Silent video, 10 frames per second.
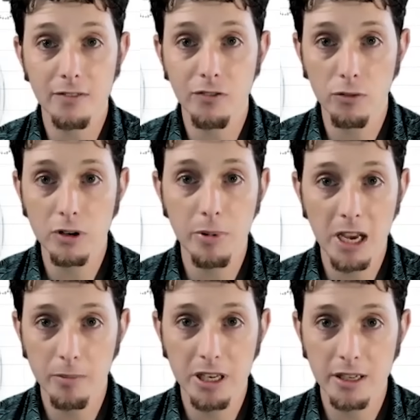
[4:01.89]
for
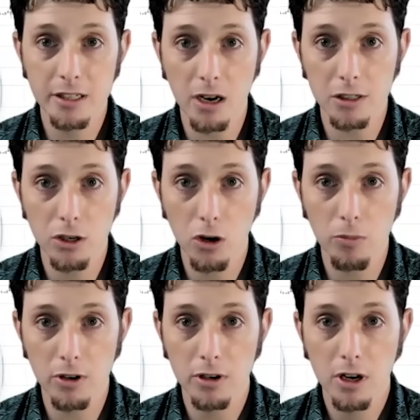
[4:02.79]
repayment is
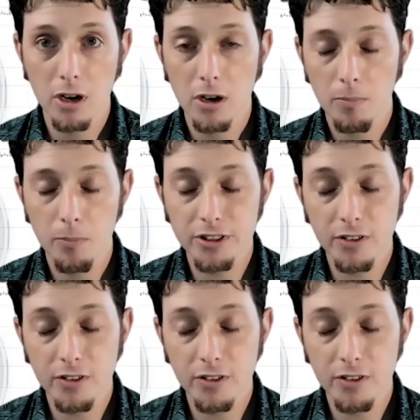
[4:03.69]
October, but the